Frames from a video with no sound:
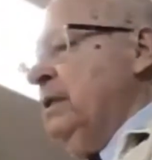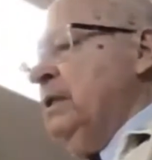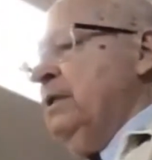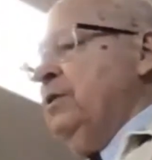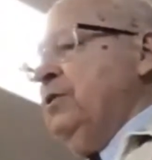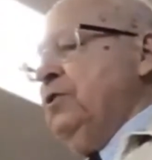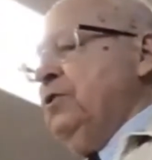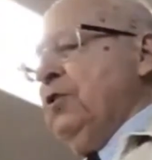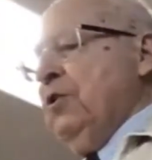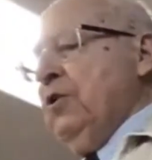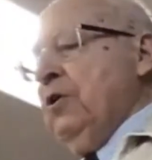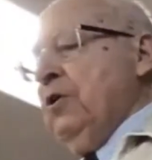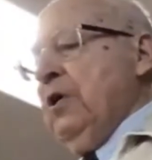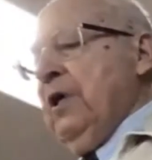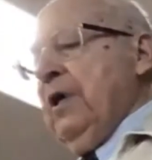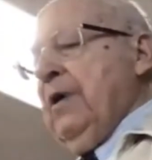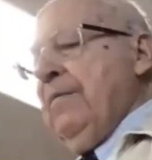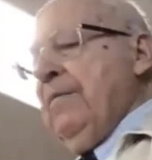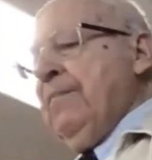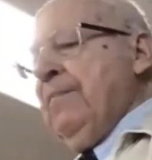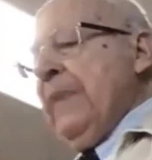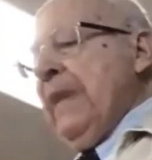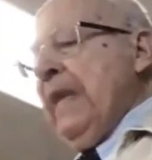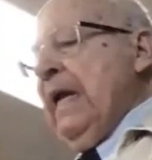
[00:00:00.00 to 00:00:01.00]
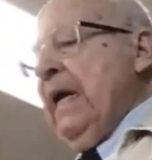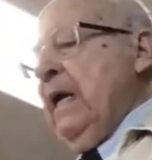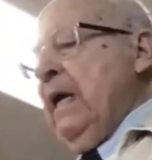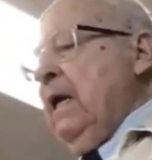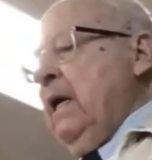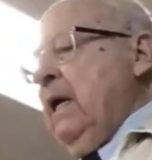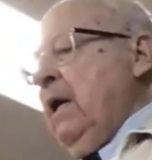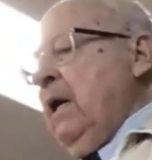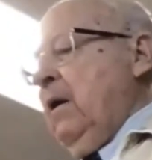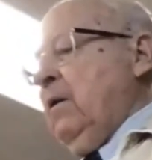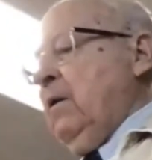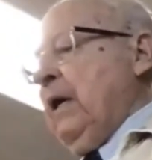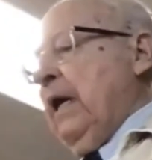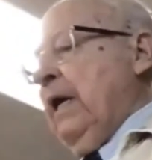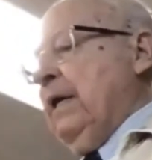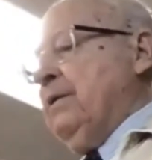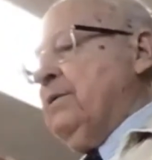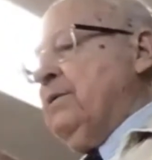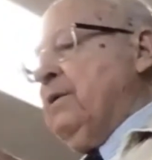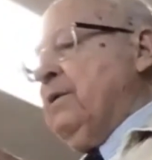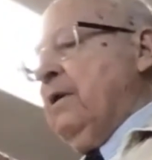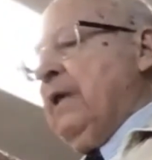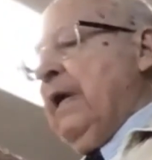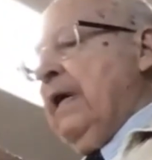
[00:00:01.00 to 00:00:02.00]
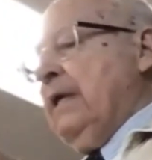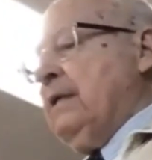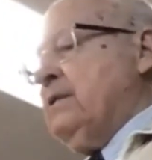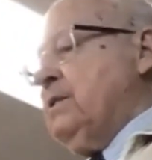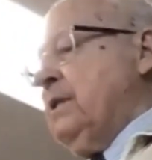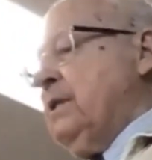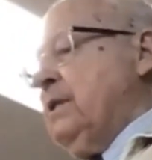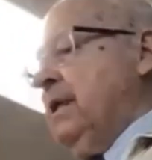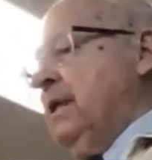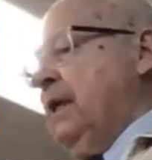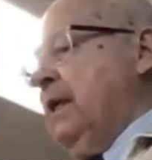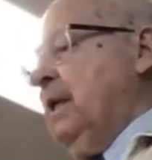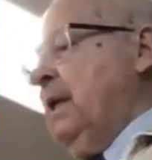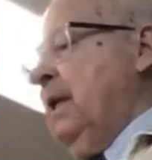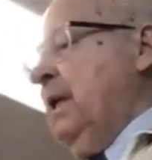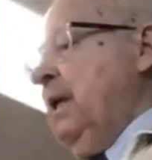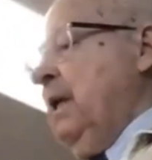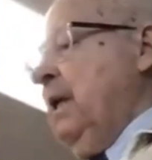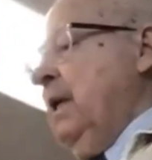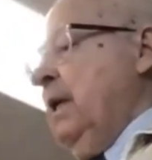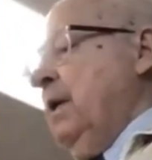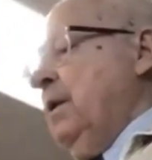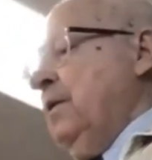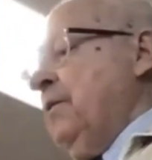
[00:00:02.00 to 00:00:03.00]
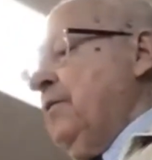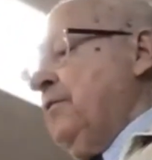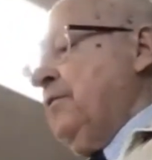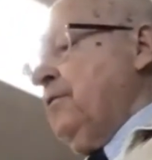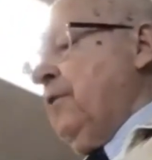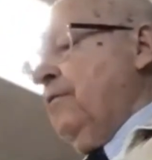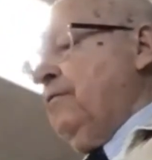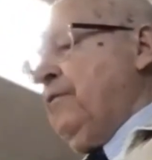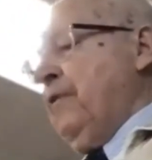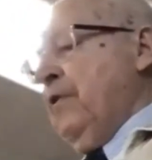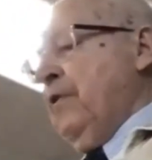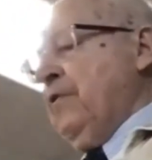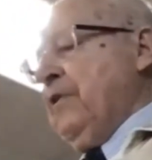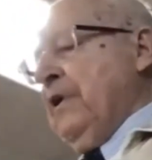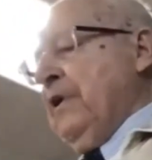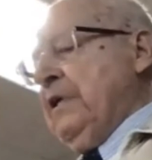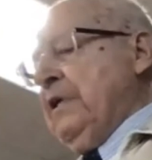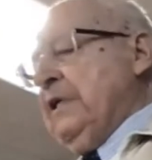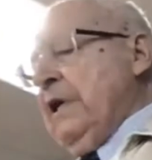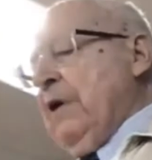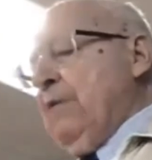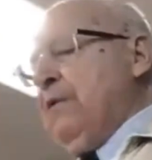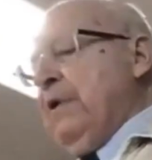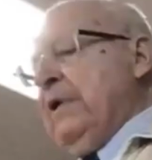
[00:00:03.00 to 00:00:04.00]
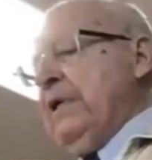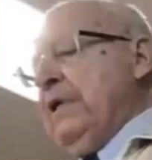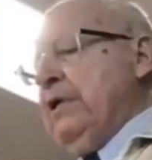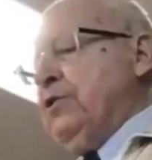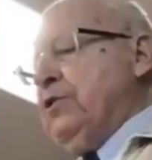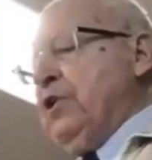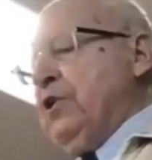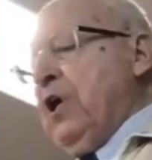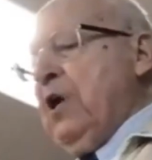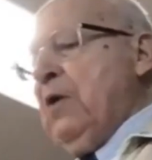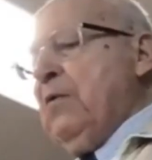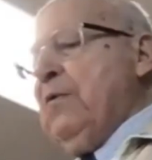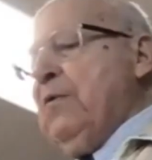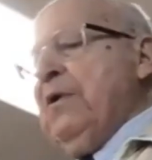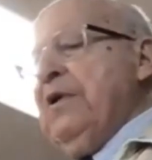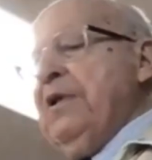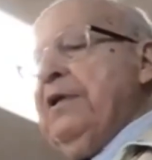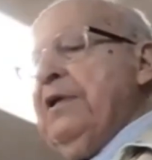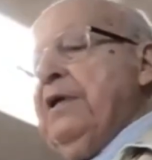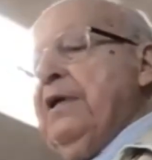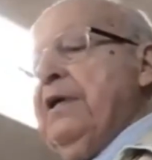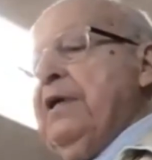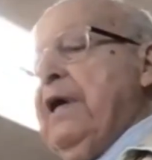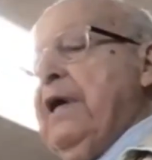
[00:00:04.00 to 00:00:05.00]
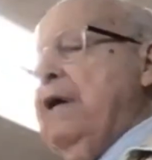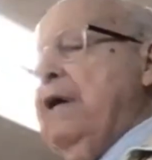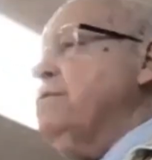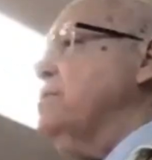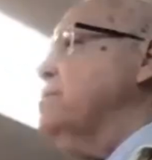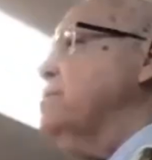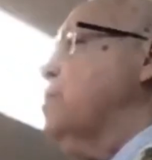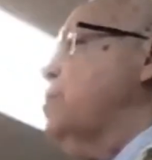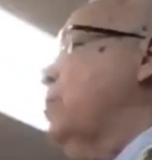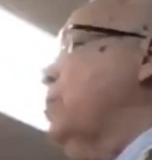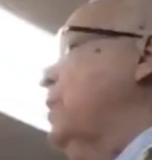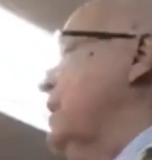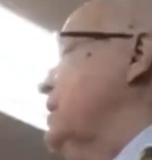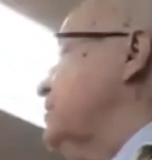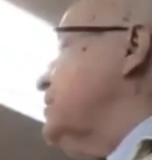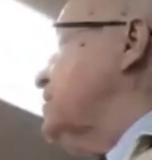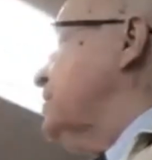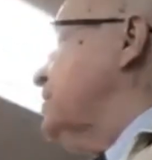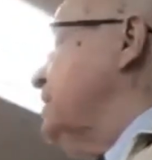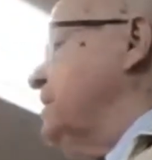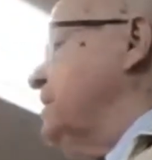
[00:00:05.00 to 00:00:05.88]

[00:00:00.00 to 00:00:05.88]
joy. Okay, so that's uh, a few things I wanted to share with you. Do you have some questions?